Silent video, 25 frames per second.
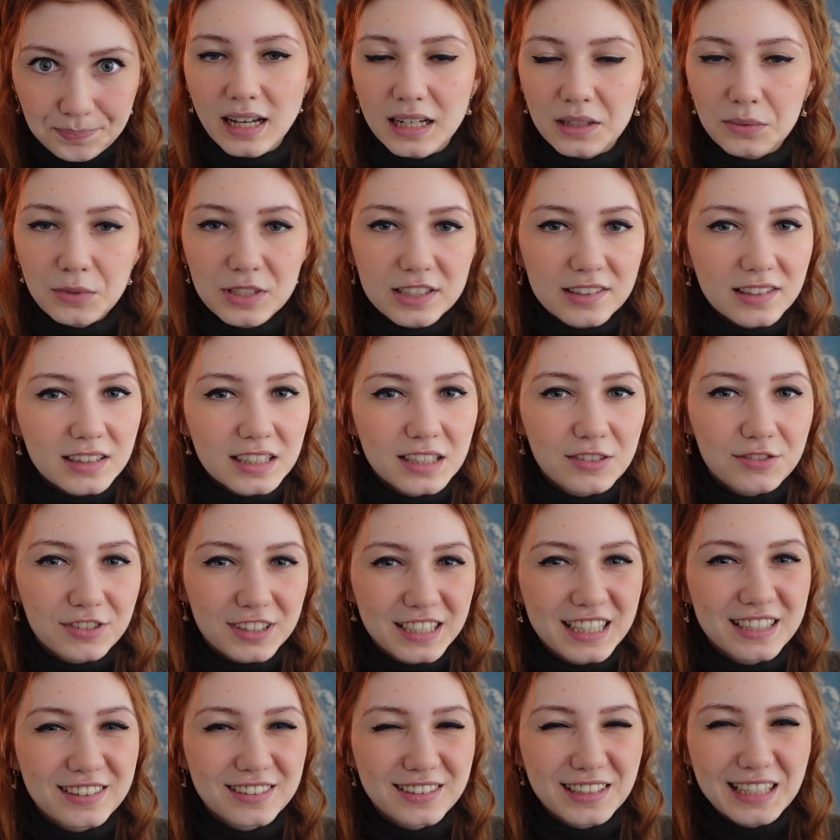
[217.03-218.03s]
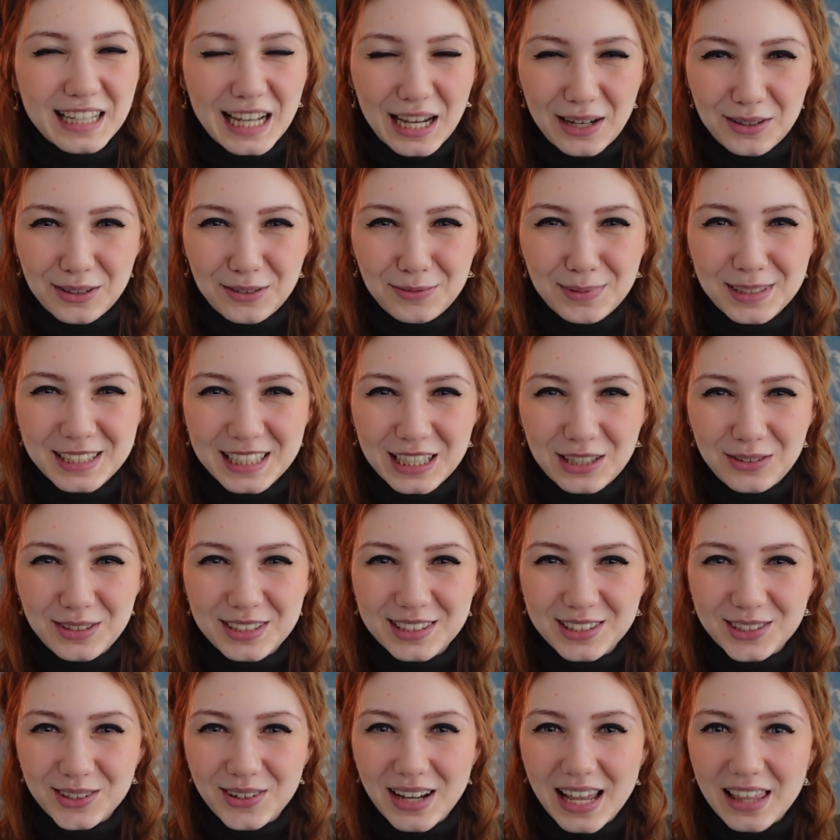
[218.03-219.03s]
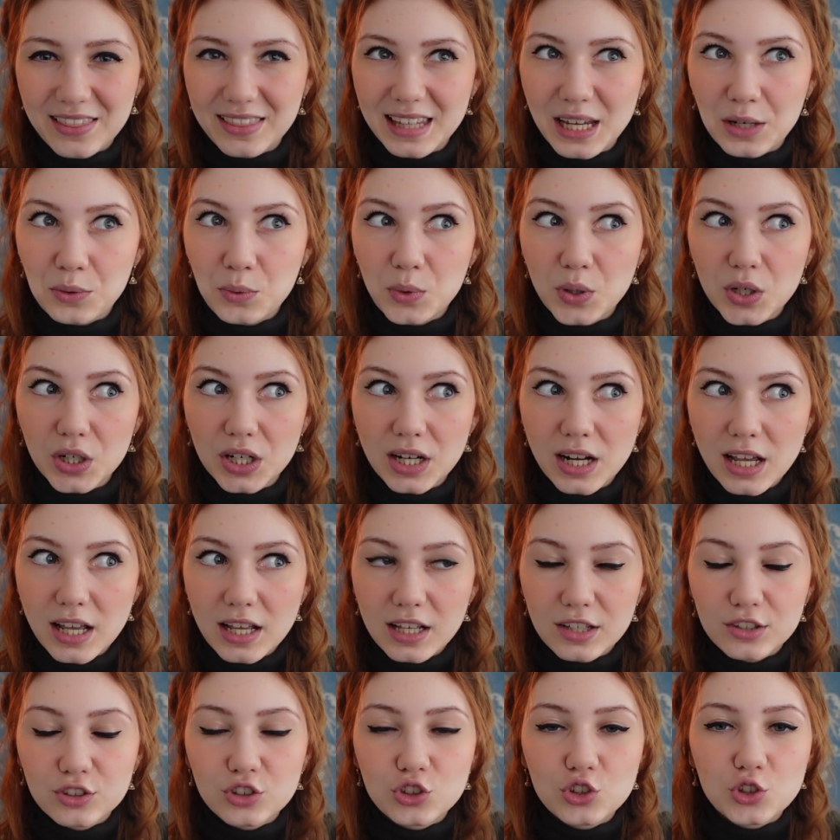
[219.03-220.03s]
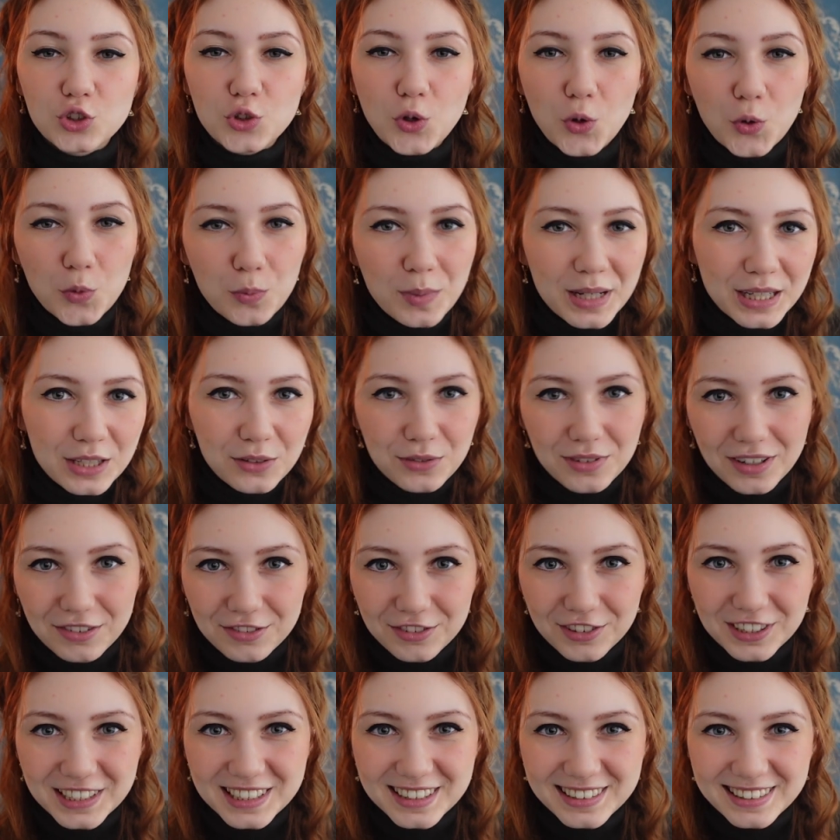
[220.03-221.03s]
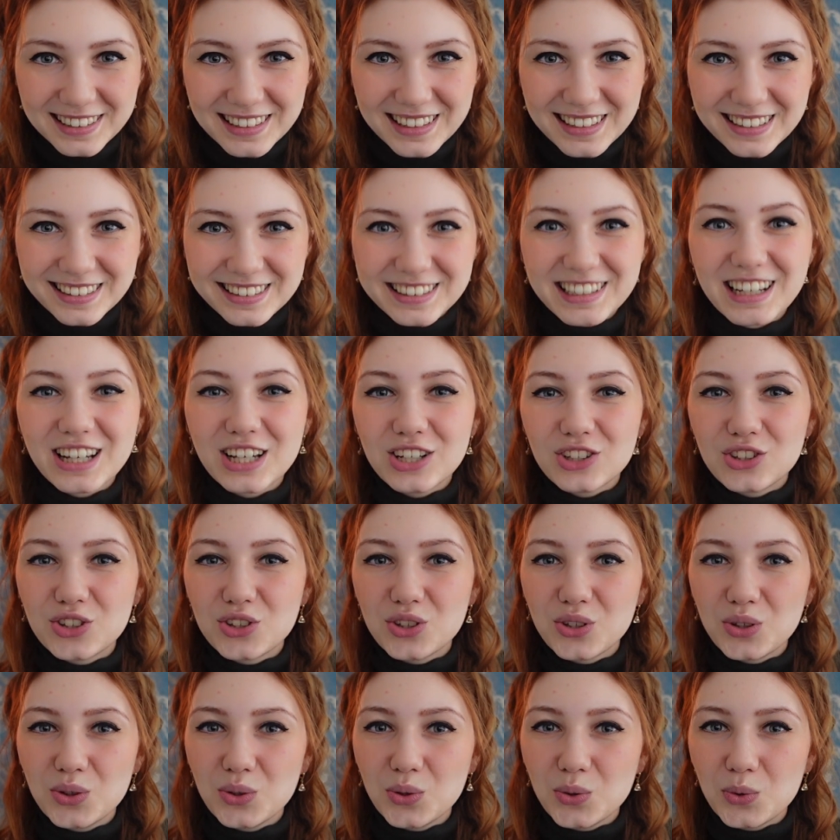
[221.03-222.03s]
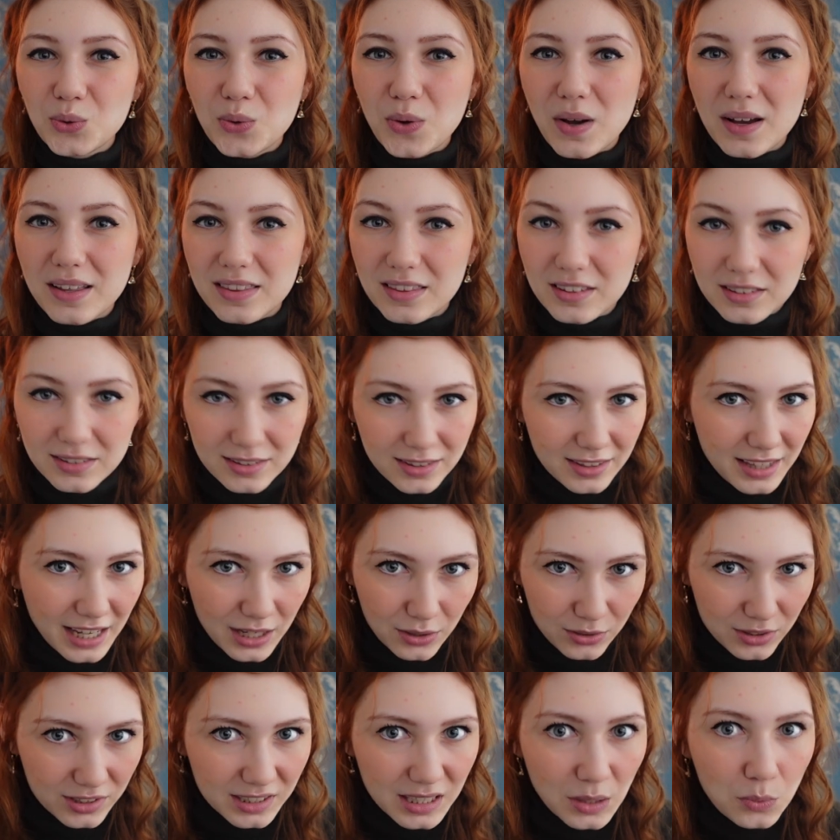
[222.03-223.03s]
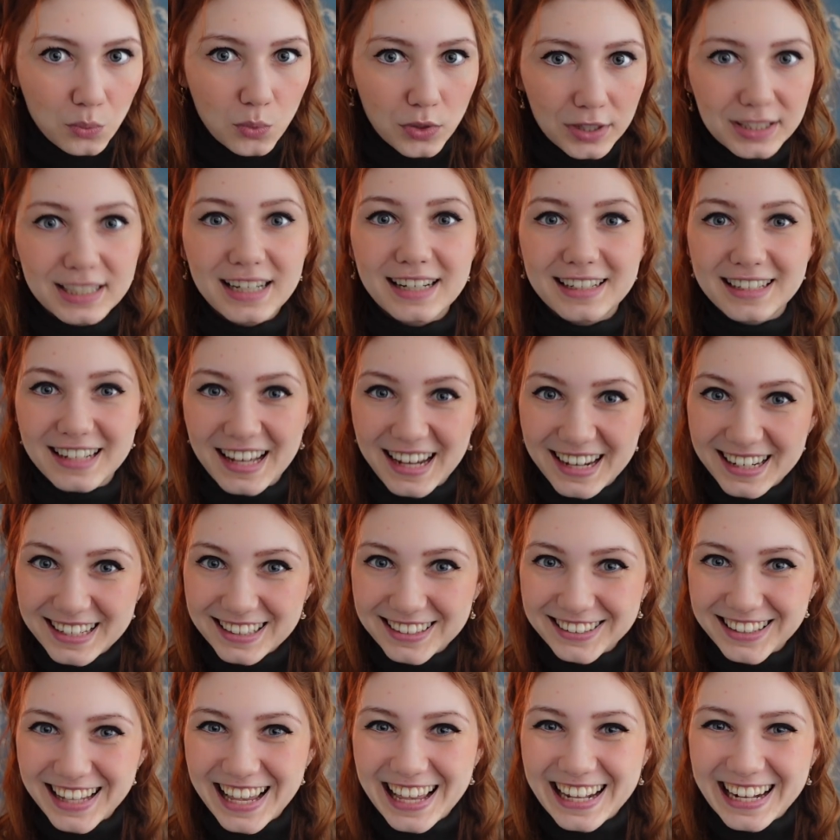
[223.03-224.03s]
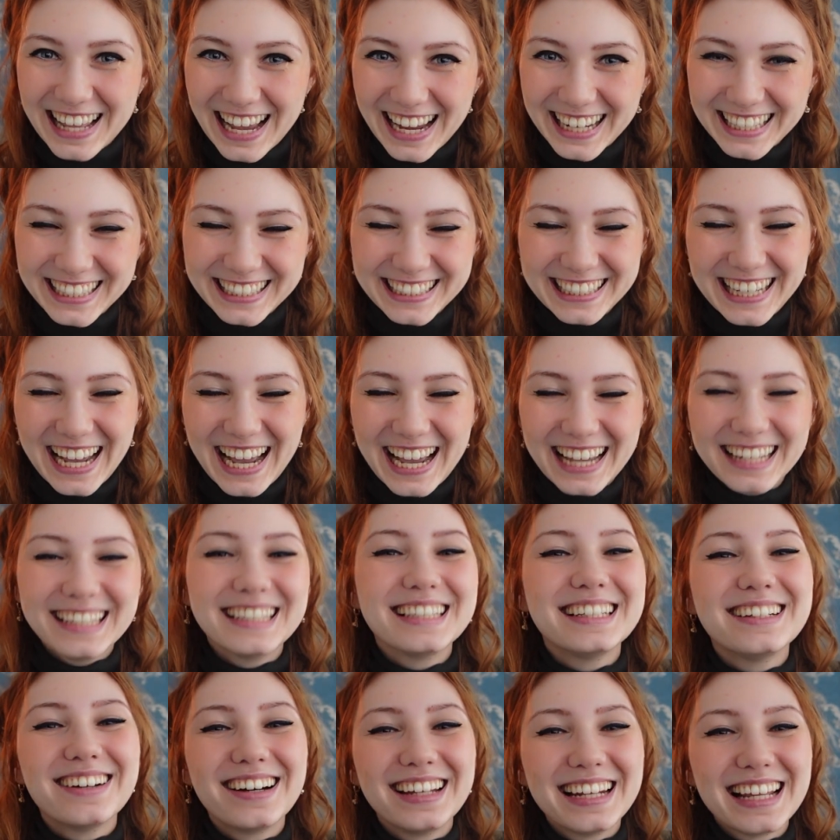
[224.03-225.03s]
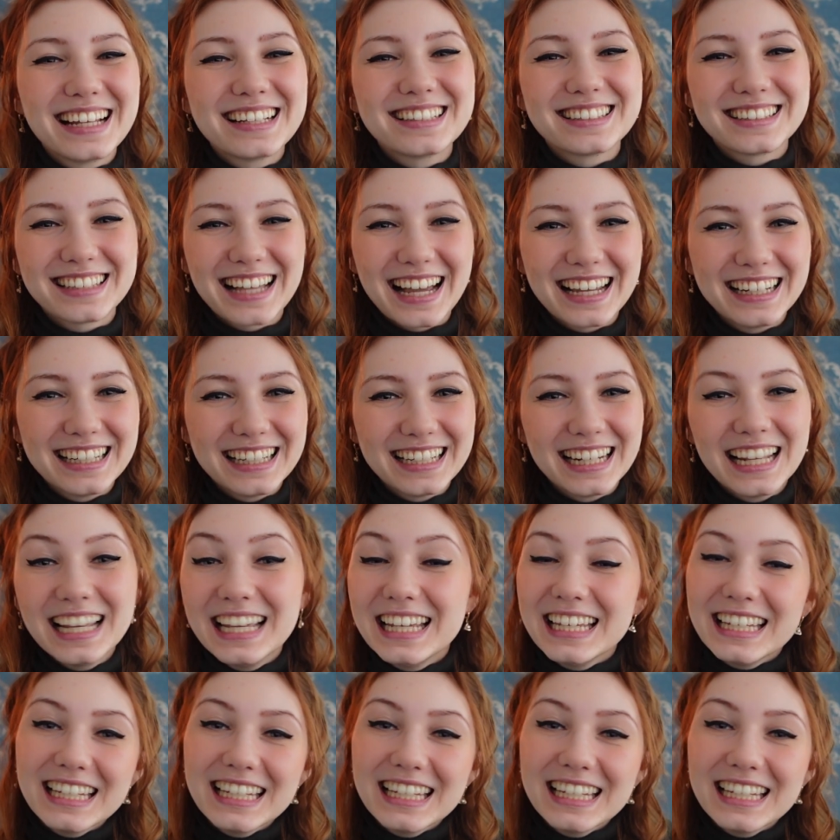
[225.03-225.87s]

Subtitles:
I recently finished The Count of Monte Cristo and there were so many references to the 1001 Nights and I kind of got excited.